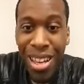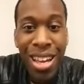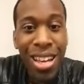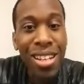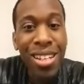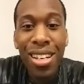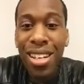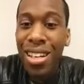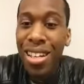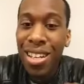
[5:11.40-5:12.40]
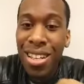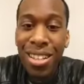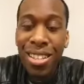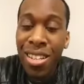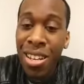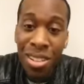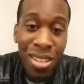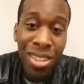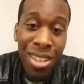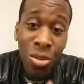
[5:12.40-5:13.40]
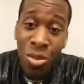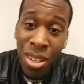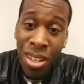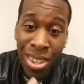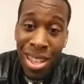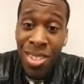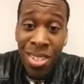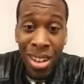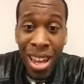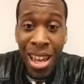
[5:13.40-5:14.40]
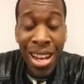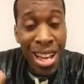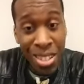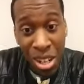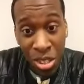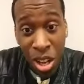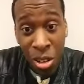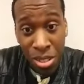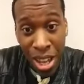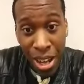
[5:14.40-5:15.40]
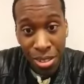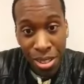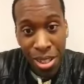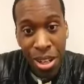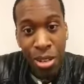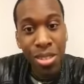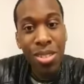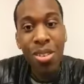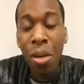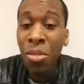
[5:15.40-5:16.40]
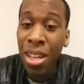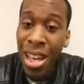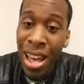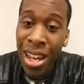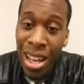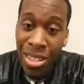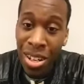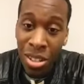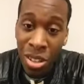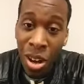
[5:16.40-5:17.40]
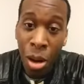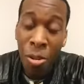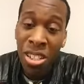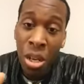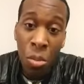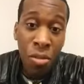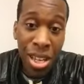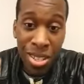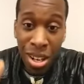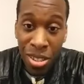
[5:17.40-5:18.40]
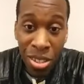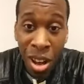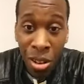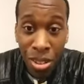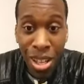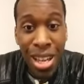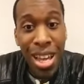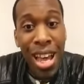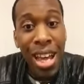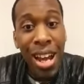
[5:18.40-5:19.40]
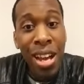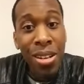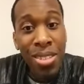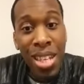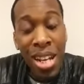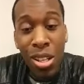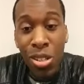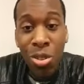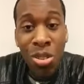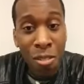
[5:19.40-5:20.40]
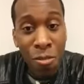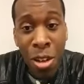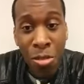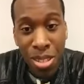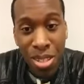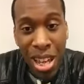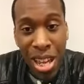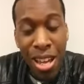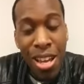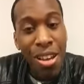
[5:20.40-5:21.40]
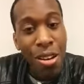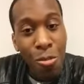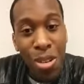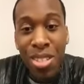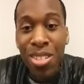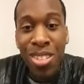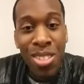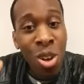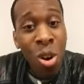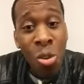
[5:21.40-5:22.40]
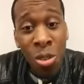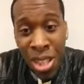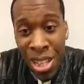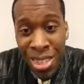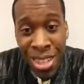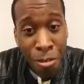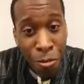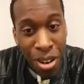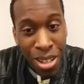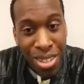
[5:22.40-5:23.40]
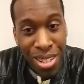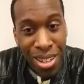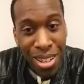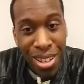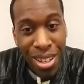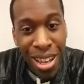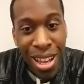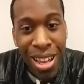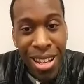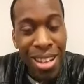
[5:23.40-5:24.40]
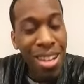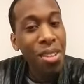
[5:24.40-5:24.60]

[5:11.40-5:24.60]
And you know, this was look this is looking at it as an adult now, you know, and so I'm looking at it as an adult. I'm watching a movie as an adult, and I understand that the tuning frequency was totally different, and